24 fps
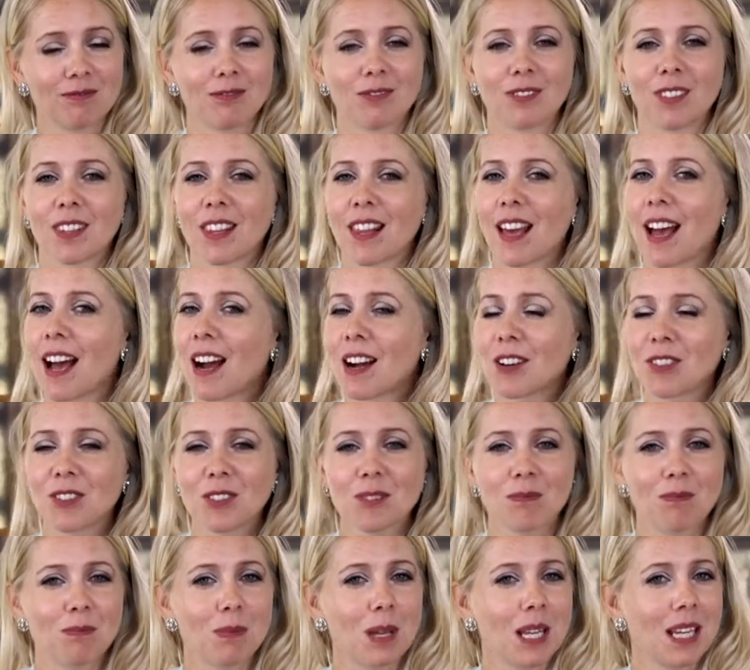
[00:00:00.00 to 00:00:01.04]

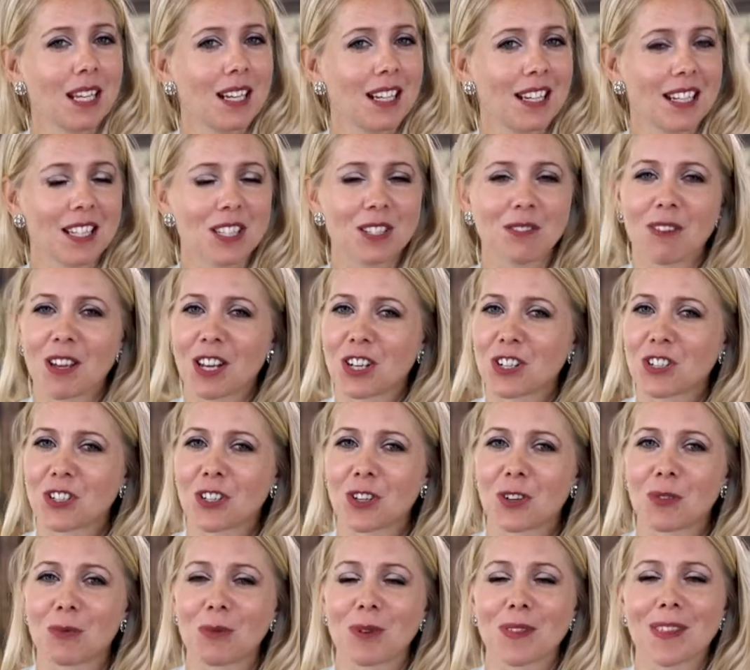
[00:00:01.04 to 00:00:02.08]
without medical
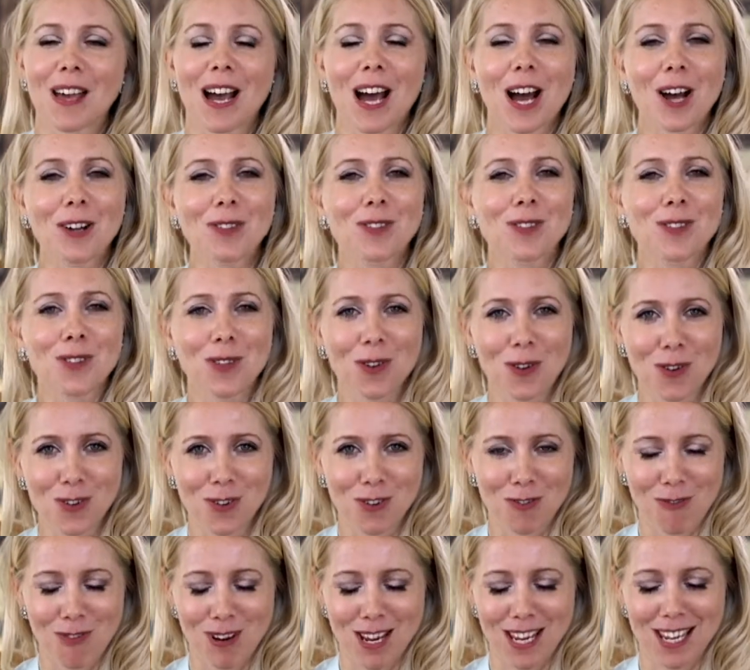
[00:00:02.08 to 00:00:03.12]
intervention, without
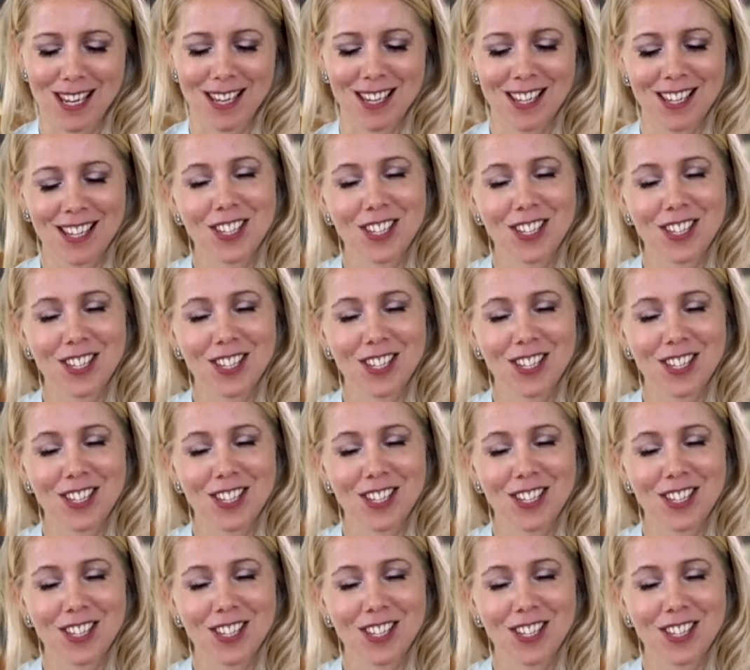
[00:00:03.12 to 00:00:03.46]
surgery.